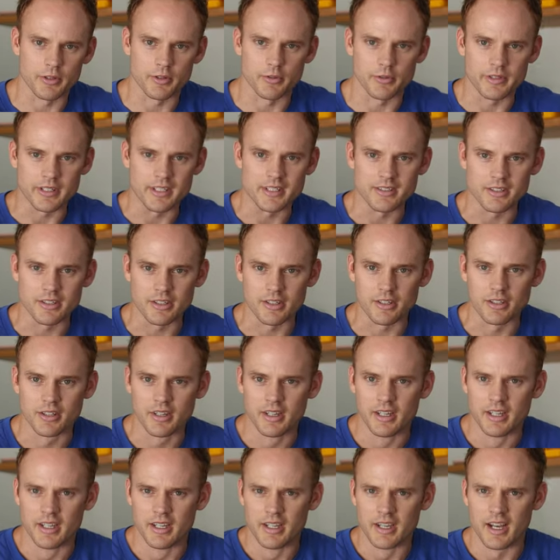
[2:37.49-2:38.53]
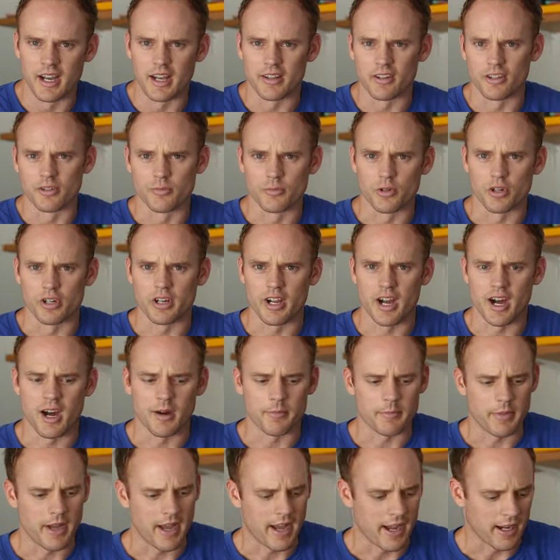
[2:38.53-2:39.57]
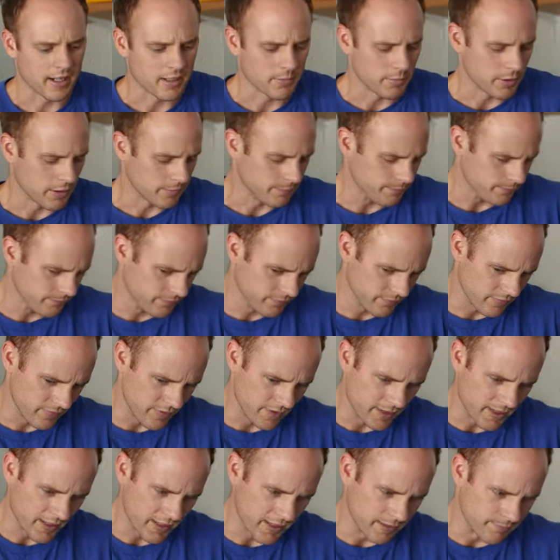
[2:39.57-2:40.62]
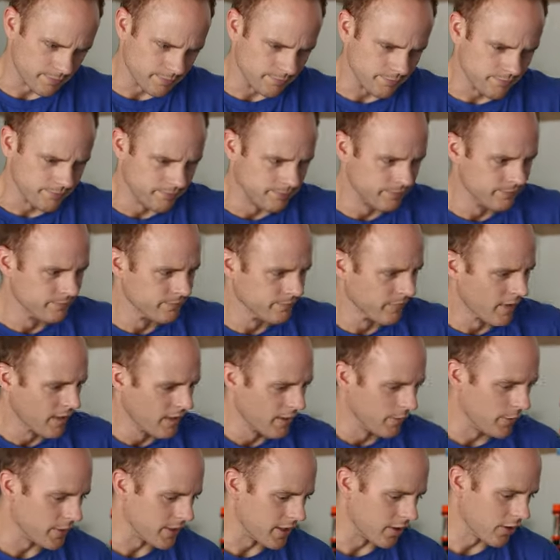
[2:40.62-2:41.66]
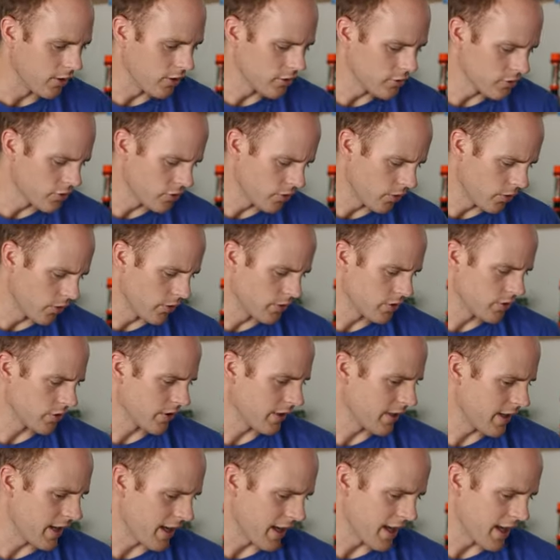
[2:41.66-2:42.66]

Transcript: little easier, uh, a little more compact, but um, with the larger strollers, you're gonna